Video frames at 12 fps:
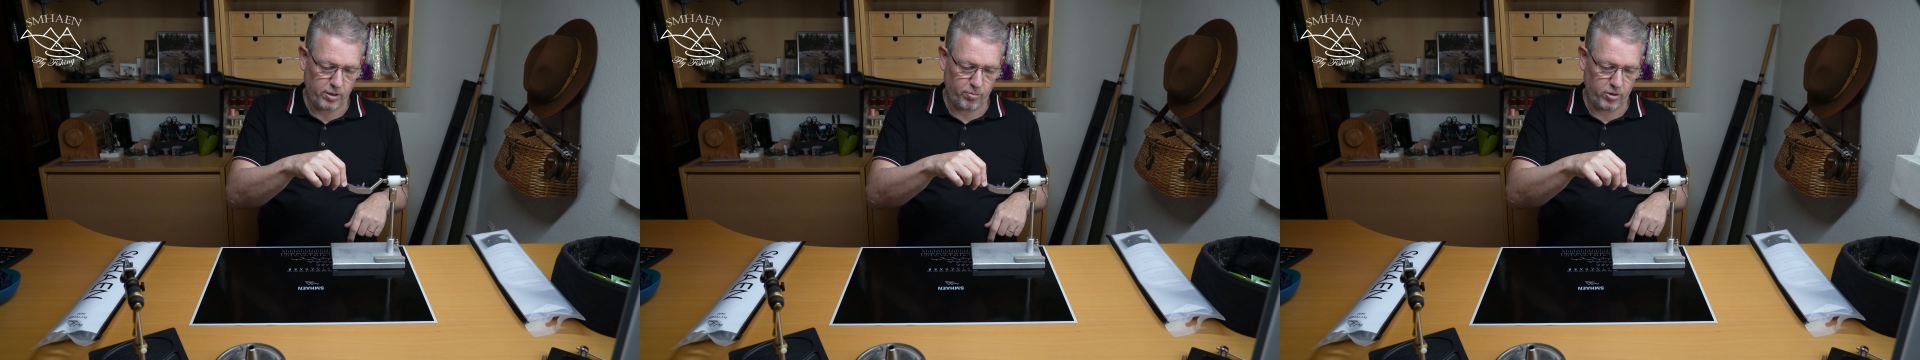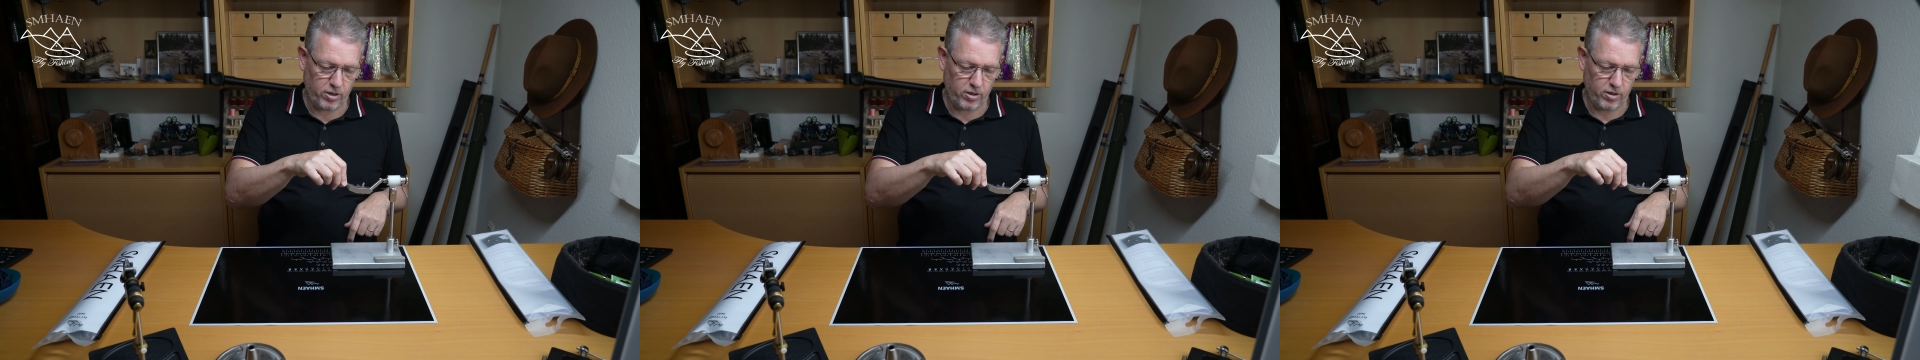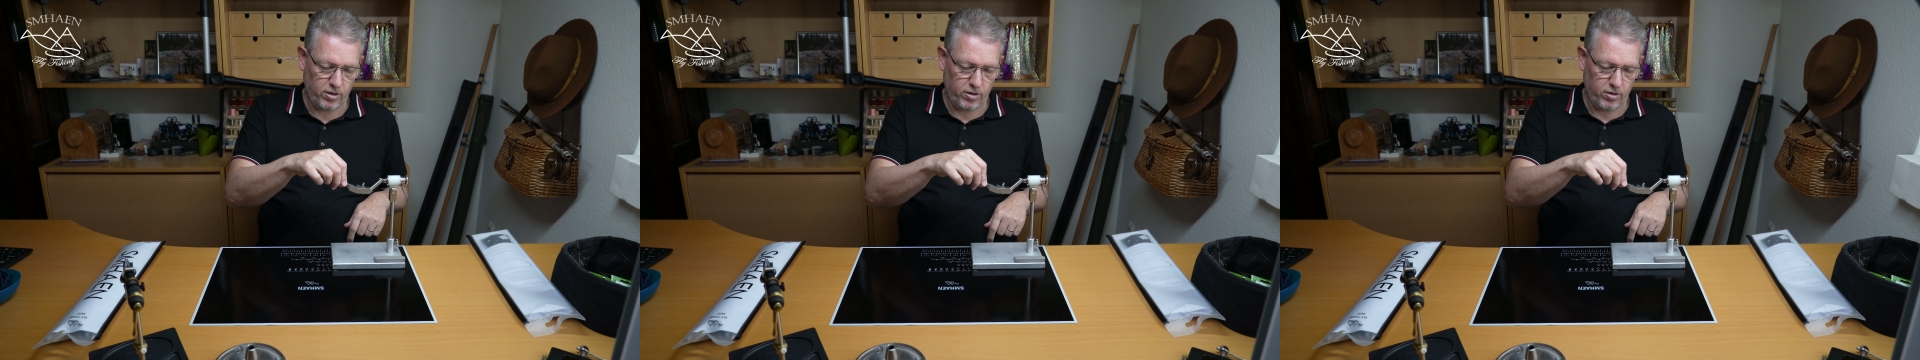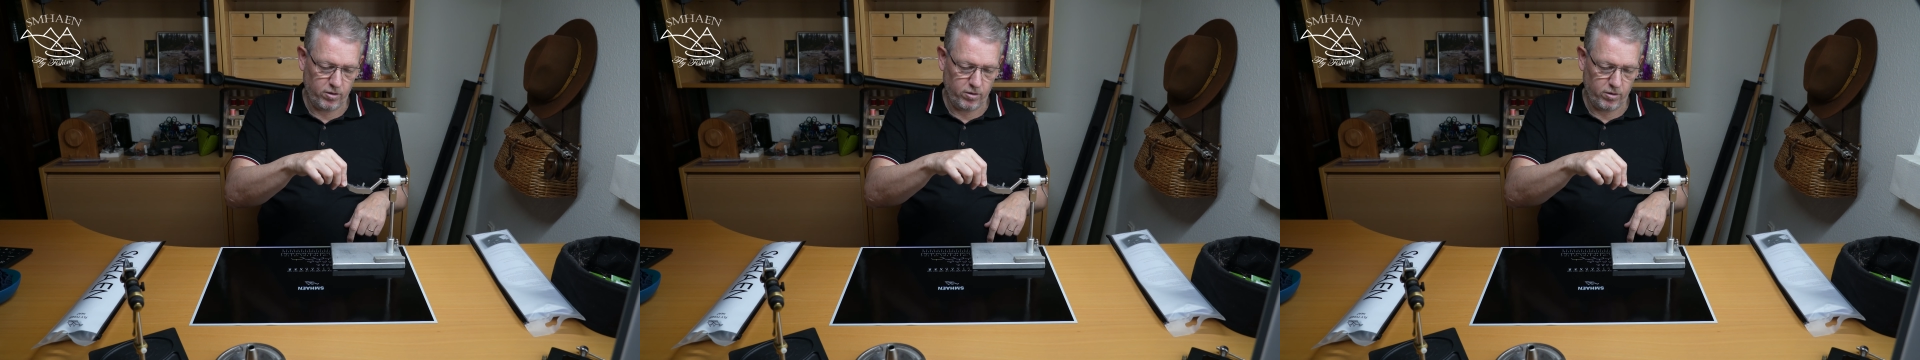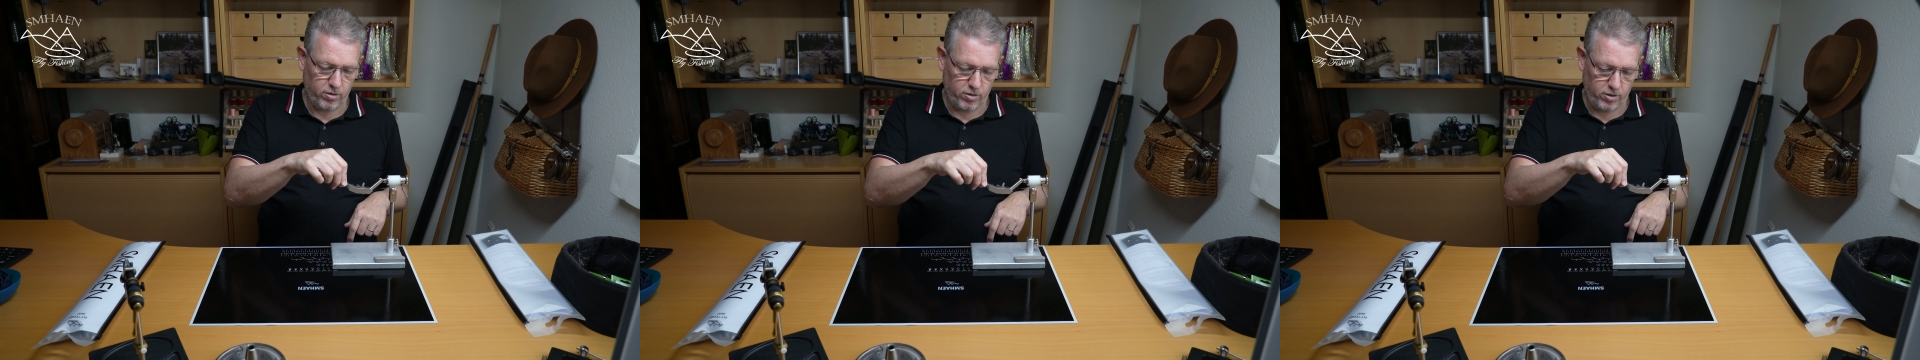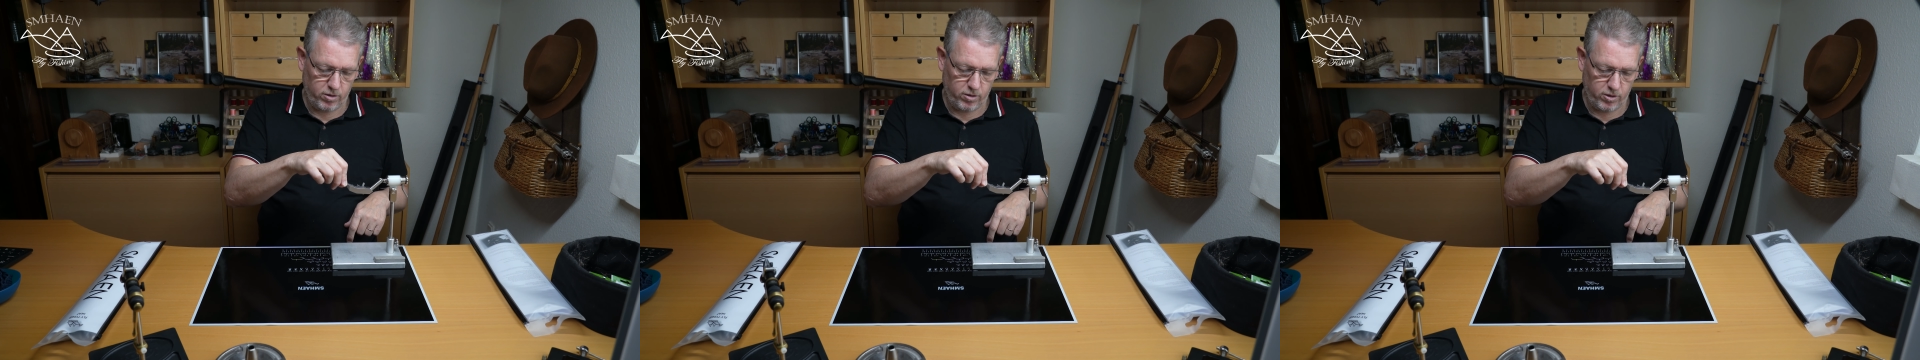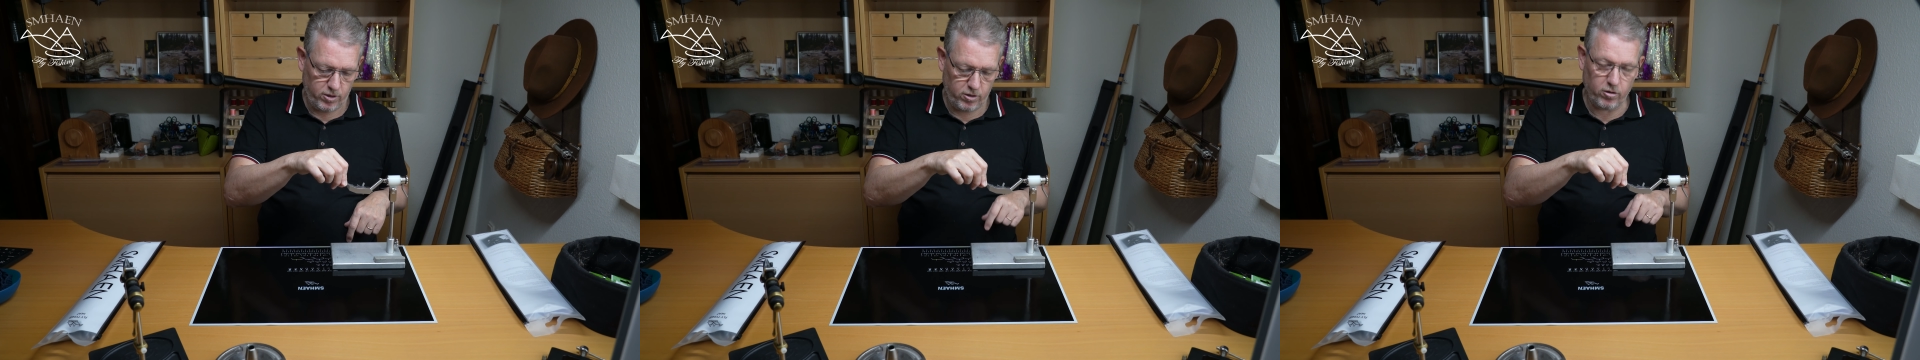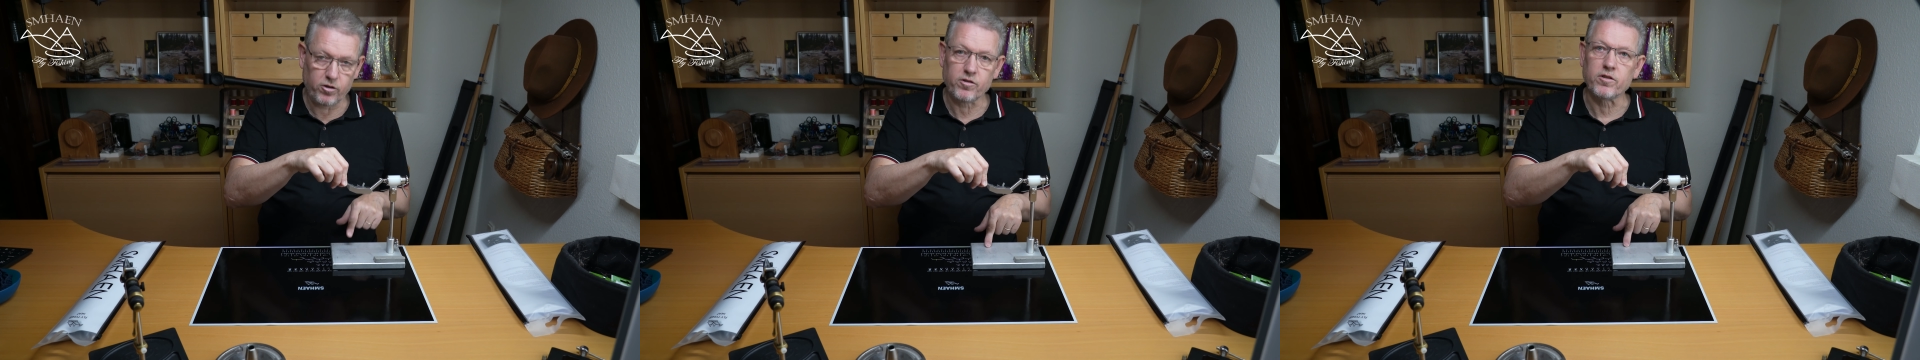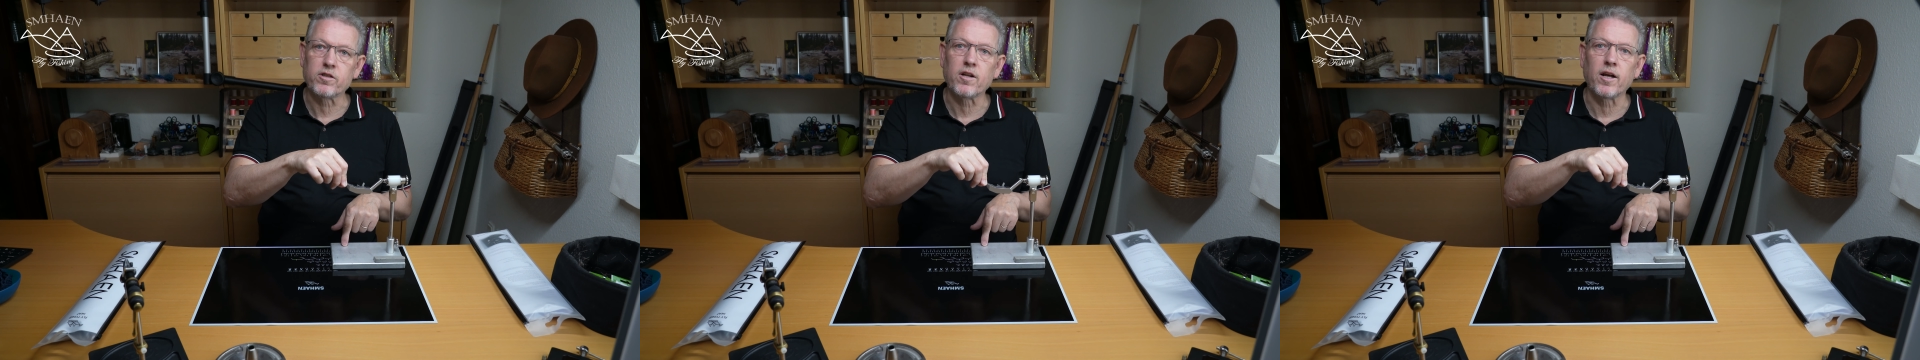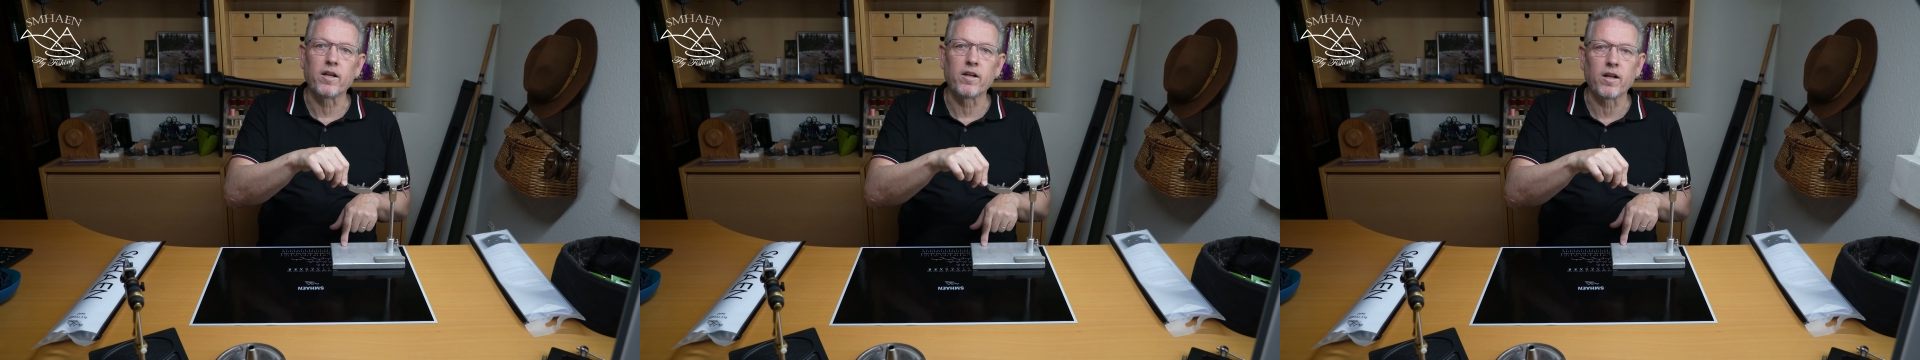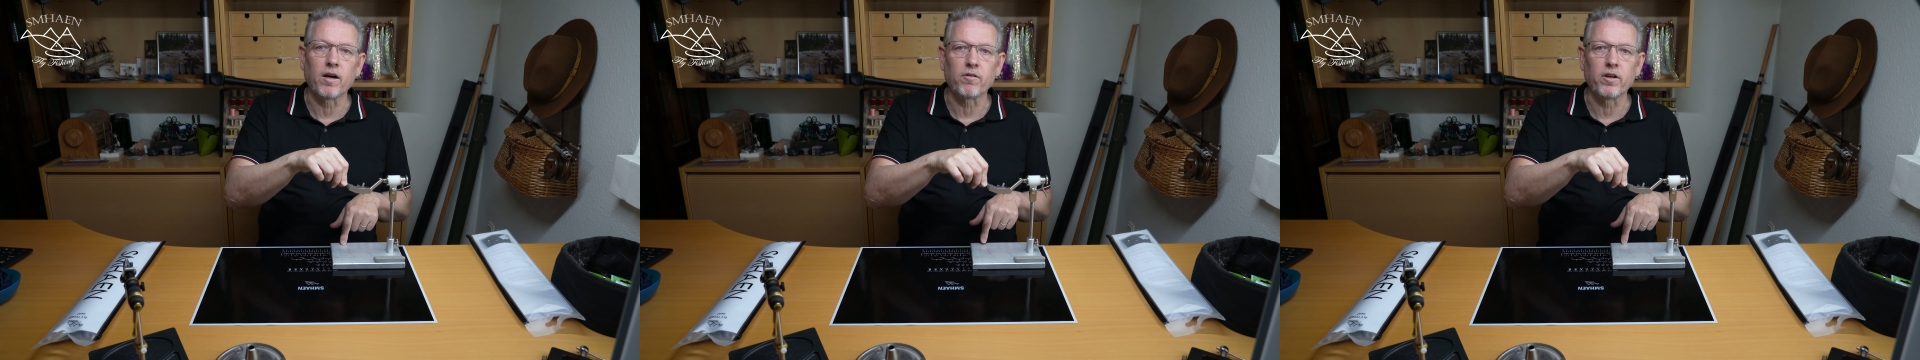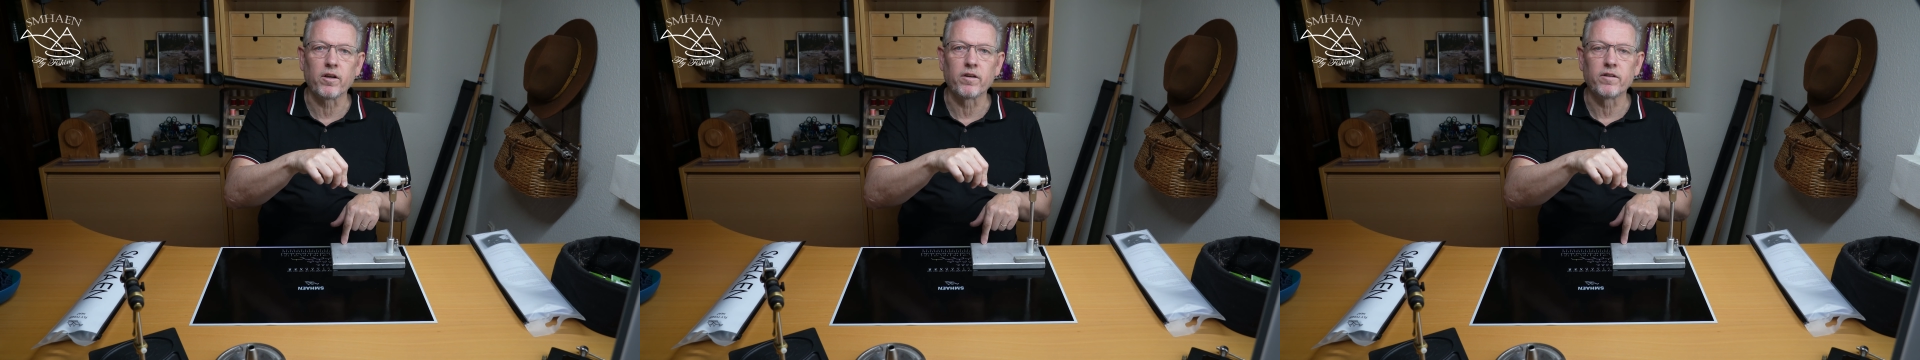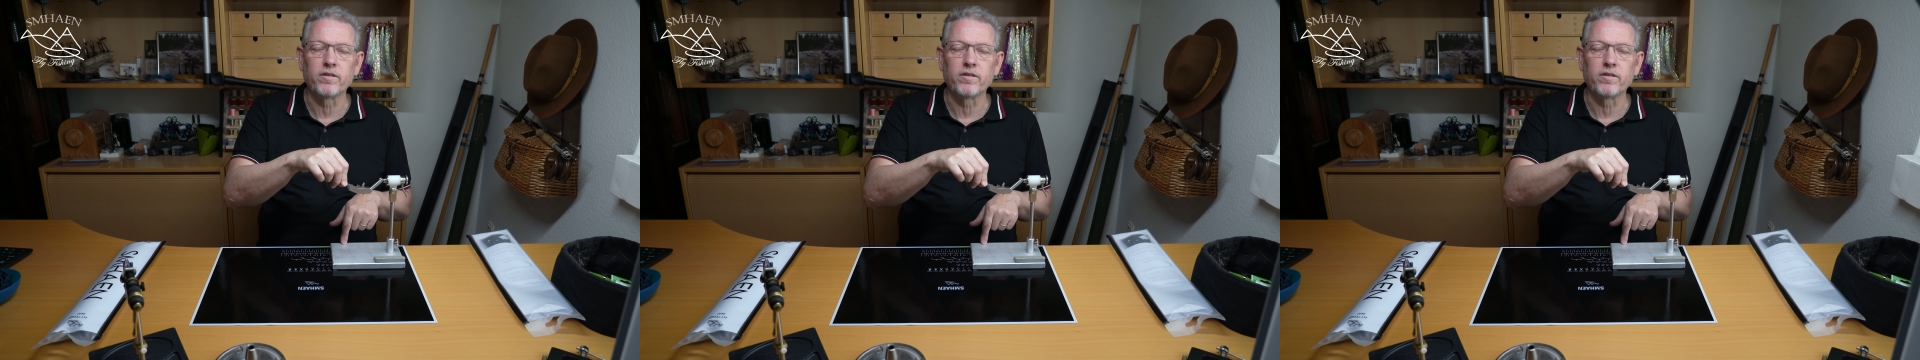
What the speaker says: here. It doesn't slide down here.